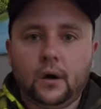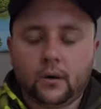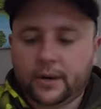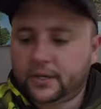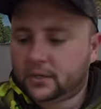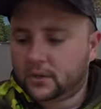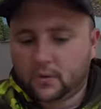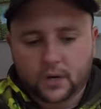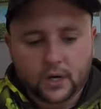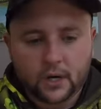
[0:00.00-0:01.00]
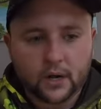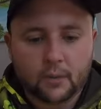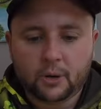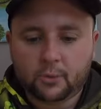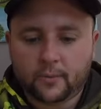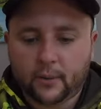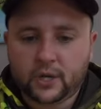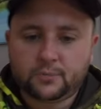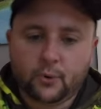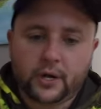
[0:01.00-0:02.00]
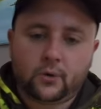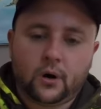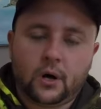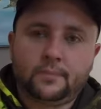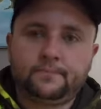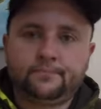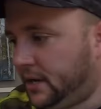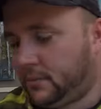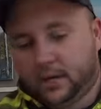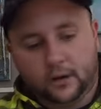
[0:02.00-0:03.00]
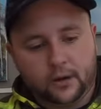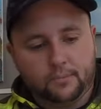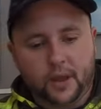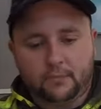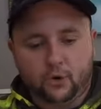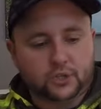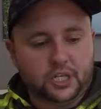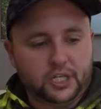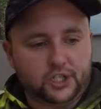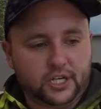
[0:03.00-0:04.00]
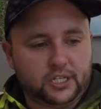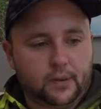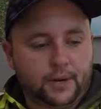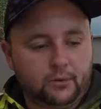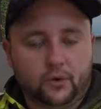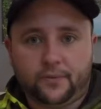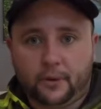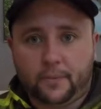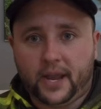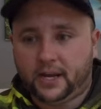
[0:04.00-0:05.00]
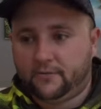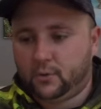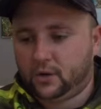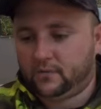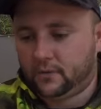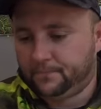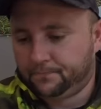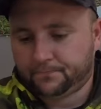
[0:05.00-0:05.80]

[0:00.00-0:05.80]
All right, so uh, I'm gonna put my respirator on I'm gonna paint most of these jigs up. I don't know if I'm gonna paint every one of them.